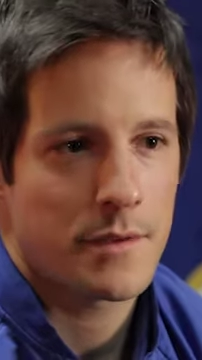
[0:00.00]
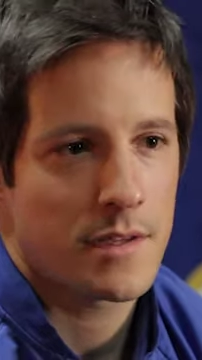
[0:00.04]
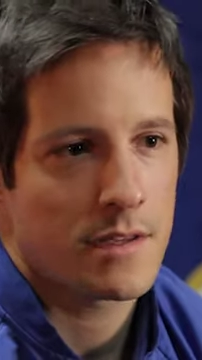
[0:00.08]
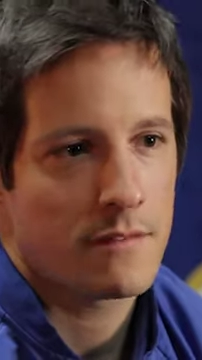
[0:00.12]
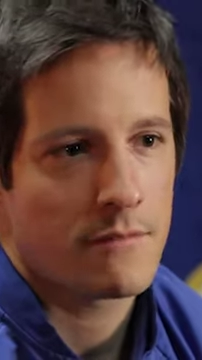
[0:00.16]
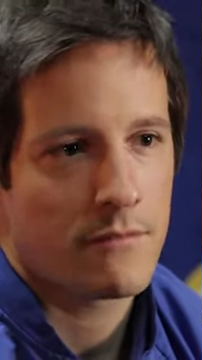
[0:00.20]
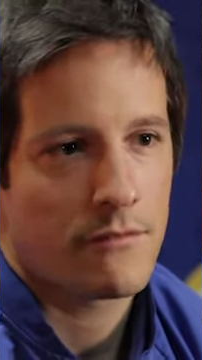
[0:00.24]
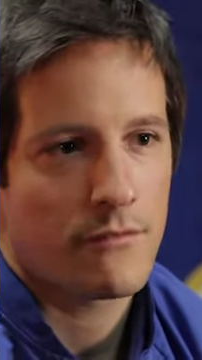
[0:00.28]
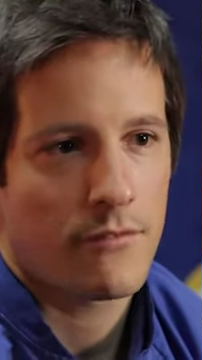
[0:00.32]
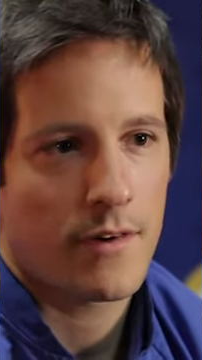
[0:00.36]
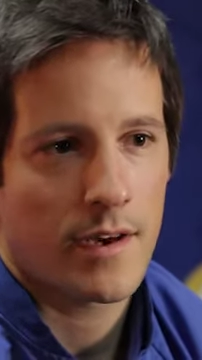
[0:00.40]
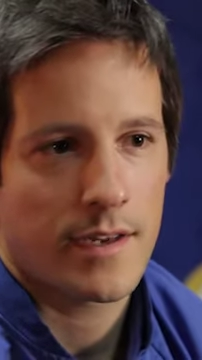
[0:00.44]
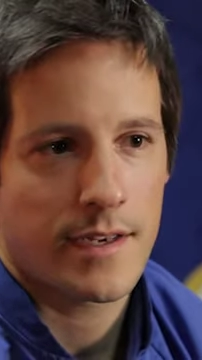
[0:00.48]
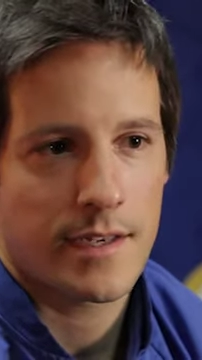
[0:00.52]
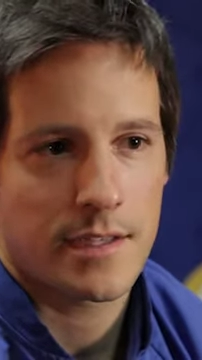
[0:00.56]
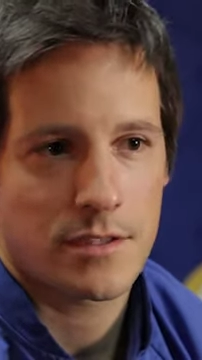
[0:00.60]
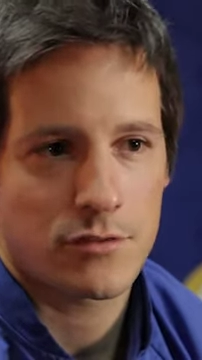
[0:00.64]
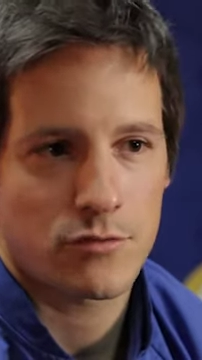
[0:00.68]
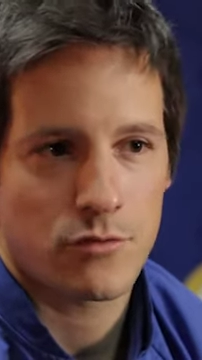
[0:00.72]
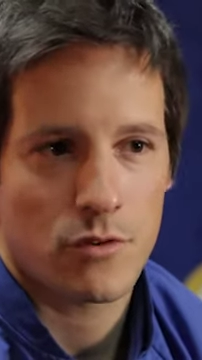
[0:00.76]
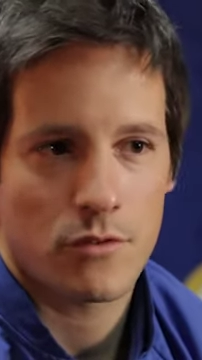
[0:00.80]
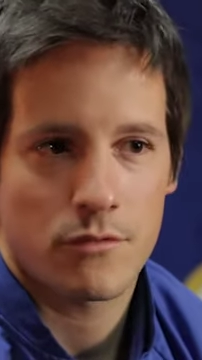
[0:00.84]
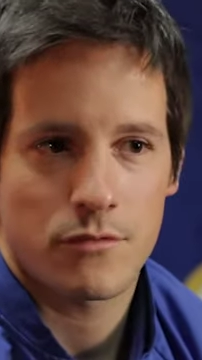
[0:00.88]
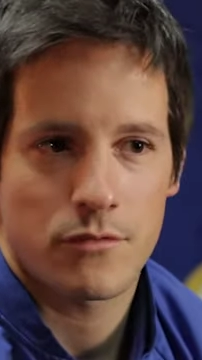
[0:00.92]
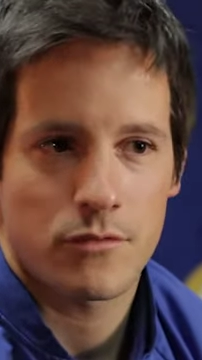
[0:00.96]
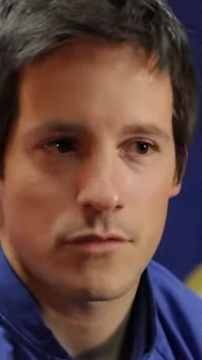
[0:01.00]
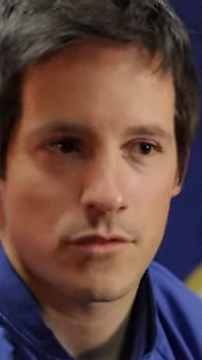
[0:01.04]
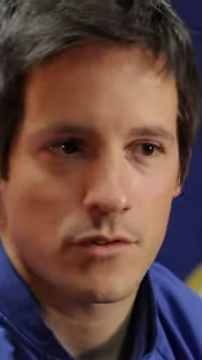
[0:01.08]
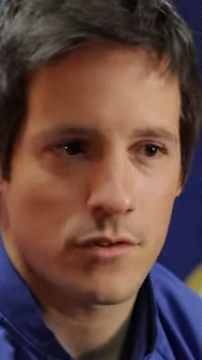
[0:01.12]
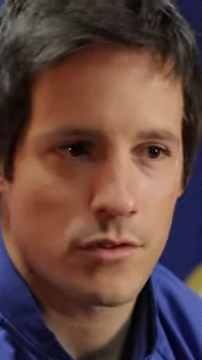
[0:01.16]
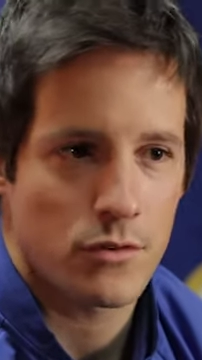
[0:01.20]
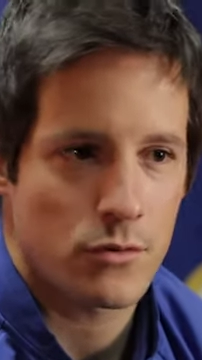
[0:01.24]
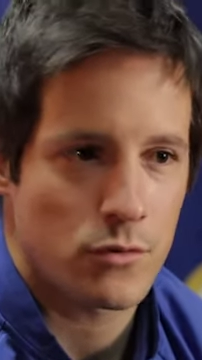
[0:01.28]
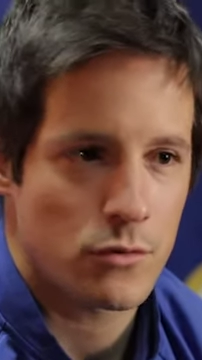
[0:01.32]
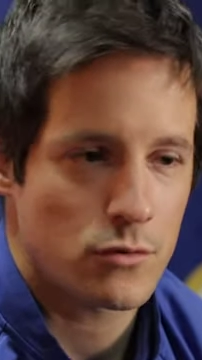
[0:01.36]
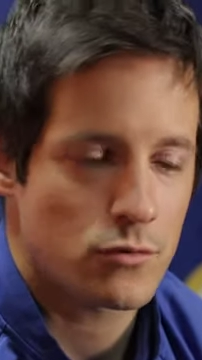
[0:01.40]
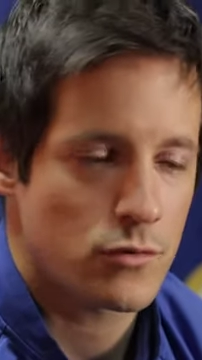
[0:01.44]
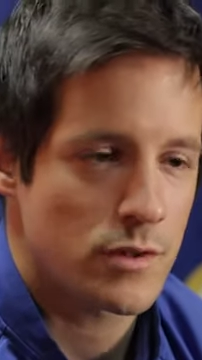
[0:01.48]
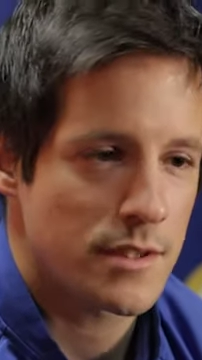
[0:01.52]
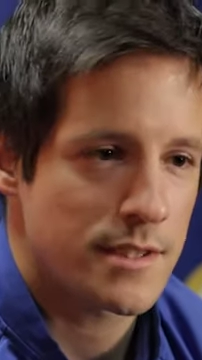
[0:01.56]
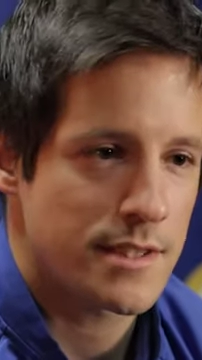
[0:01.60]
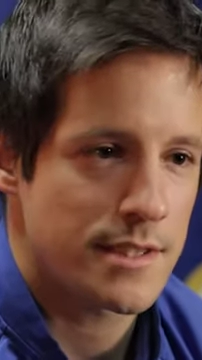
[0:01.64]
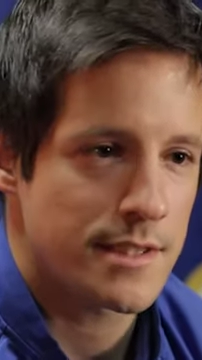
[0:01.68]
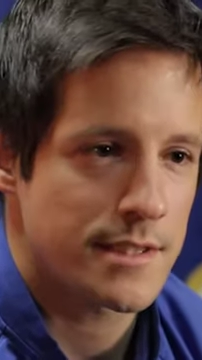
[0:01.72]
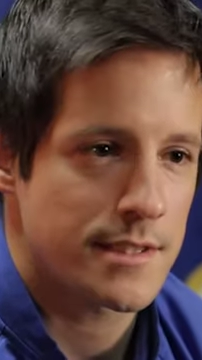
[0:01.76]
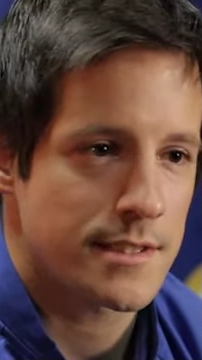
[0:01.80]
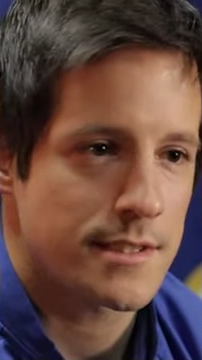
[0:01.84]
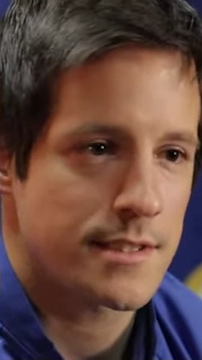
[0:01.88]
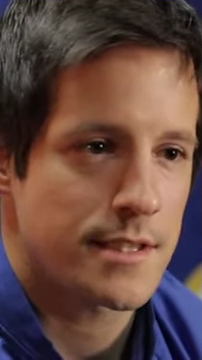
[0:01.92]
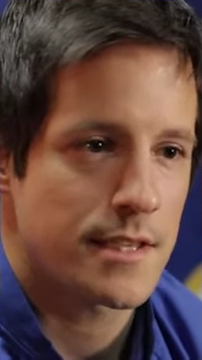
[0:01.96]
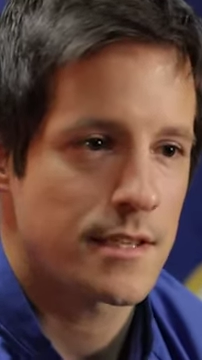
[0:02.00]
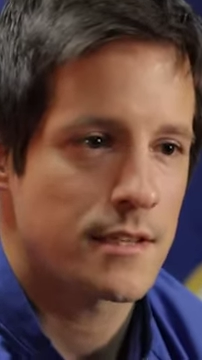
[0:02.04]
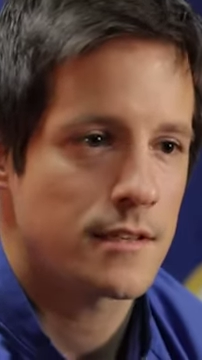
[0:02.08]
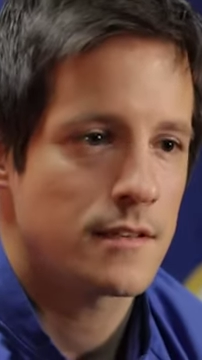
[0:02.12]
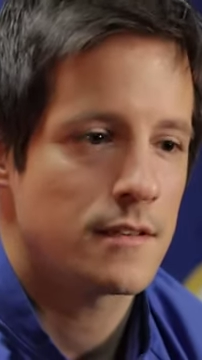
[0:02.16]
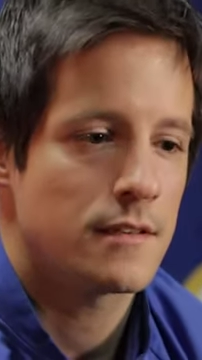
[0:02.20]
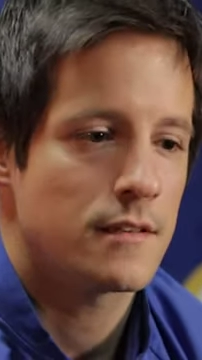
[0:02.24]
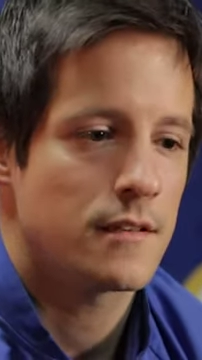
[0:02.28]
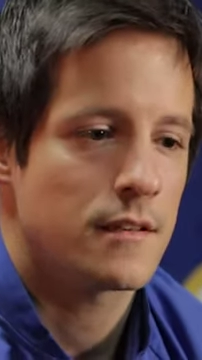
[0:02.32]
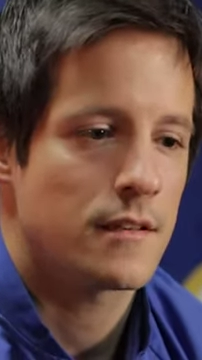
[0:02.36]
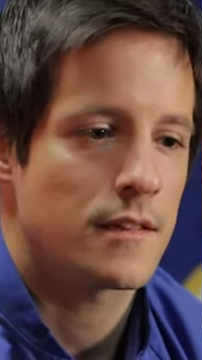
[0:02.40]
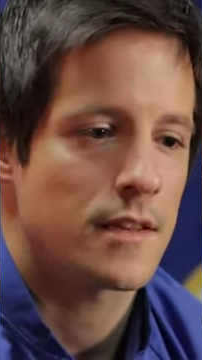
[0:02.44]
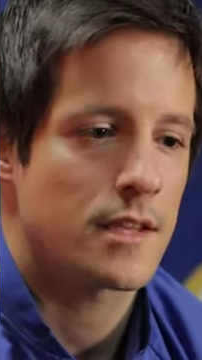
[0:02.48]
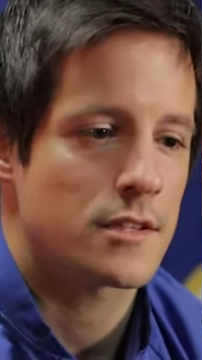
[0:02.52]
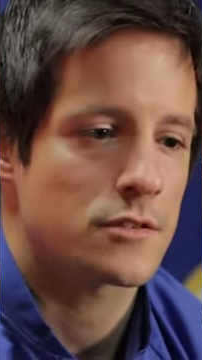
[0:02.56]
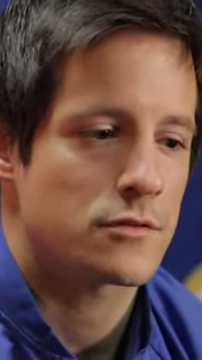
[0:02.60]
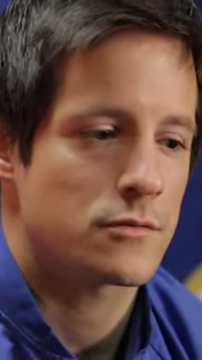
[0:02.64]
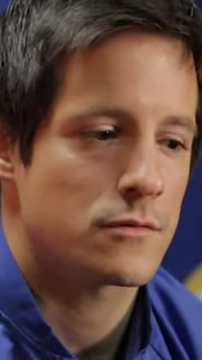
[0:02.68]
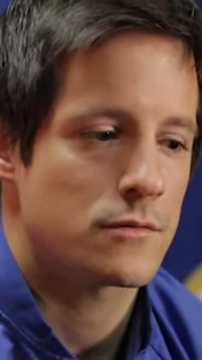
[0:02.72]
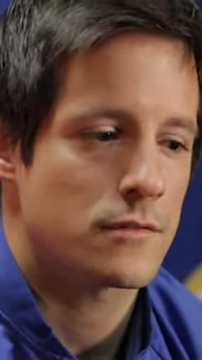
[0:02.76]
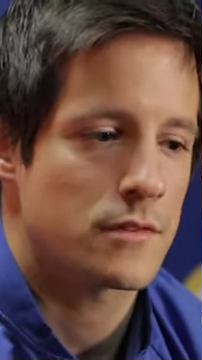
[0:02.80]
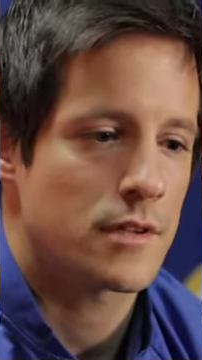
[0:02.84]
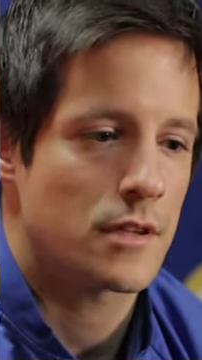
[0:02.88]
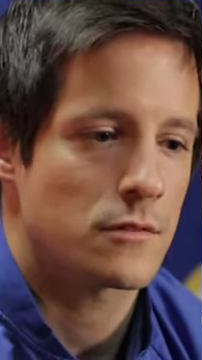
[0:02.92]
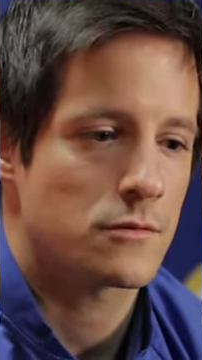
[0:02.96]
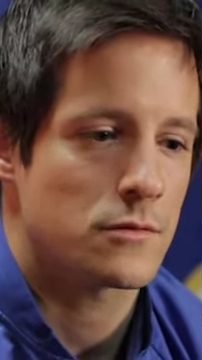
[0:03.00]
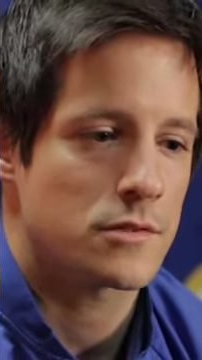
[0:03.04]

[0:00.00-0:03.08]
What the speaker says: the final draw for Euro 2016, that